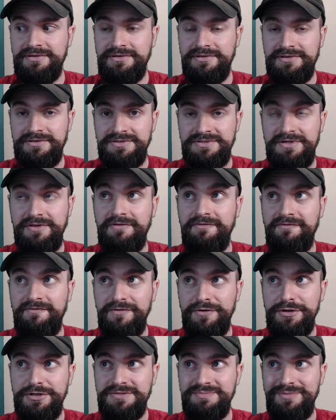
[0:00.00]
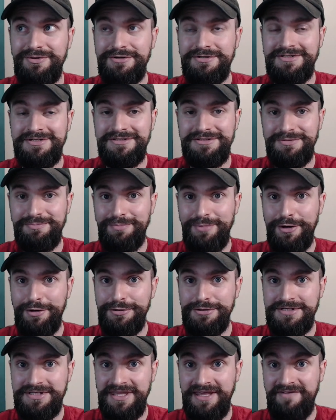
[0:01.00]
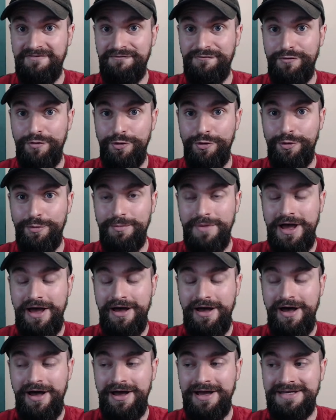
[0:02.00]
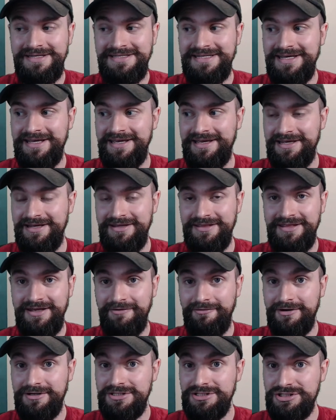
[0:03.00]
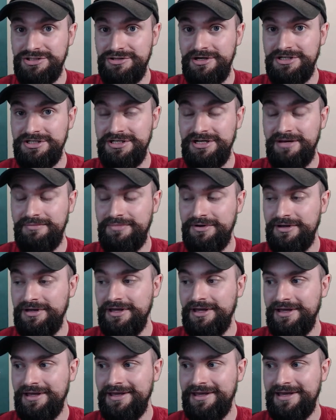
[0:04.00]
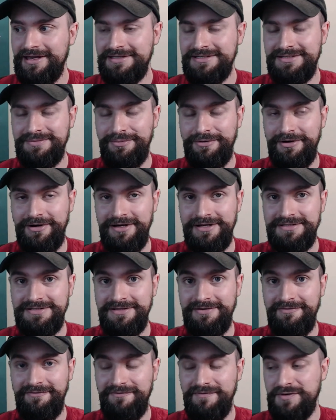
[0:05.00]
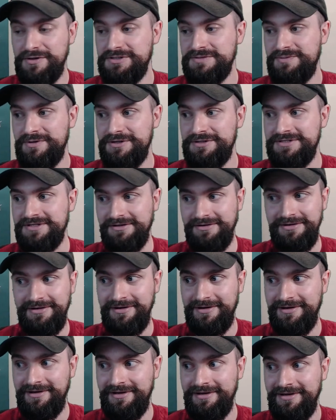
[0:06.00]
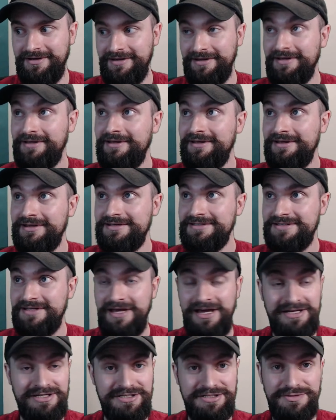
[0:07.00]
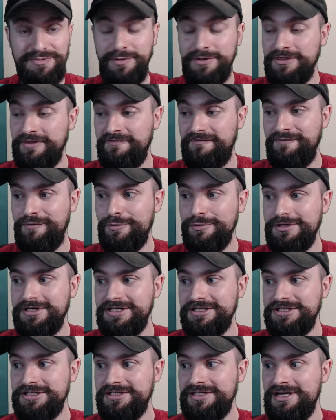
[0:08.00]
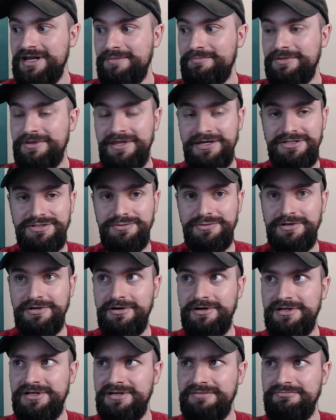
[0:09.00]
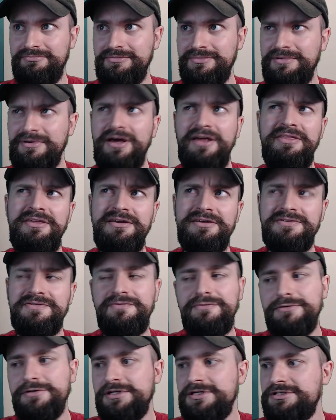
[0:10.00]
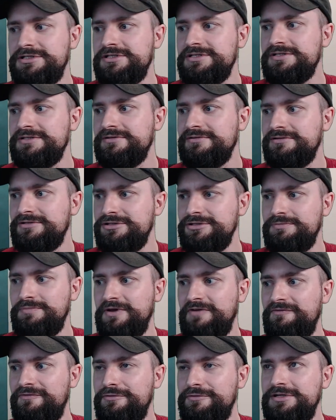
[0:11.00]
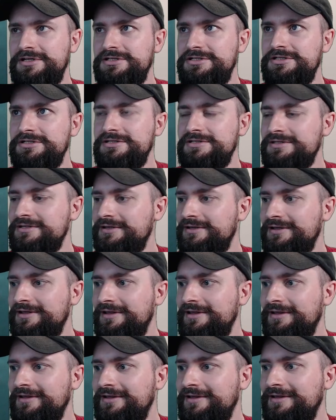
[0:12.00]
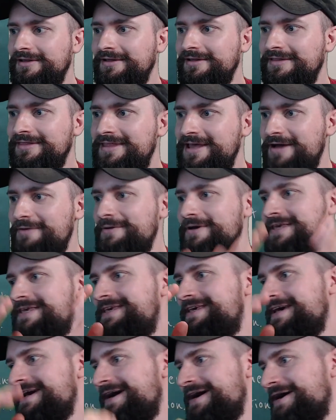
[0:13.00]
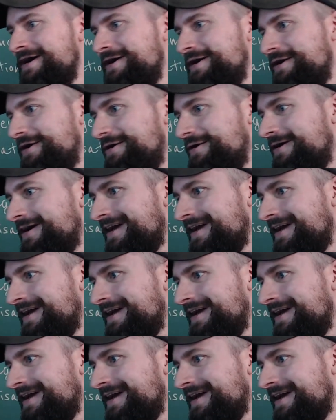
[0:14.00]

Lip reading: So the first person to post their form ID, their registration number, gets the prize. First person. So I just want the 4-digit number that you would have got. I think it's 4 digits. Should be 4 digits. There we go.